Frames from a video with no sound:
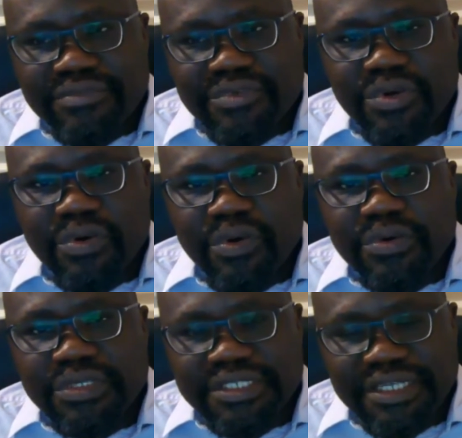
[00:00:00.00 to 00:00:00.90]
not
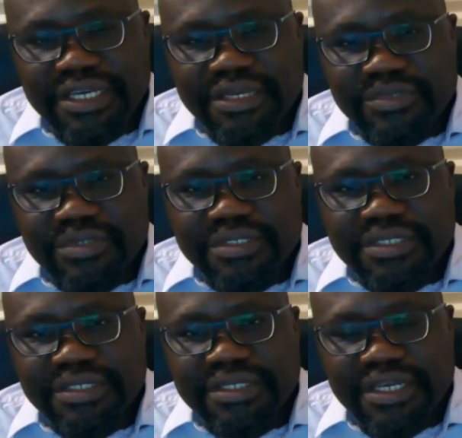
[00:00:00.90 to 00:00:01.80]
all the time just
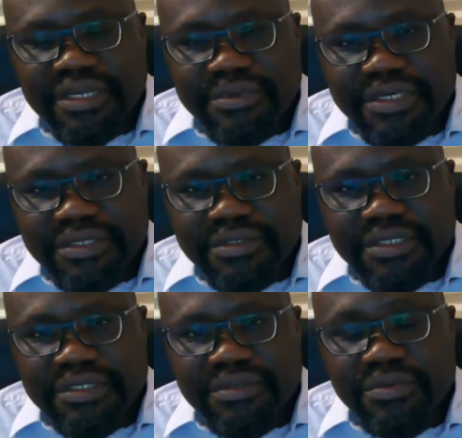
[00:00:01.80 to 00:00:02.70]
eating
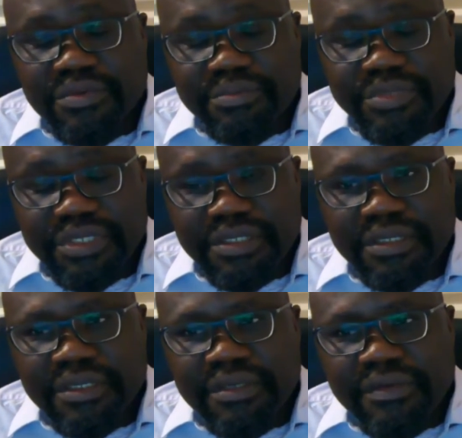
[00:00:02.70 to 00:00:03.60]
carbohydrates will be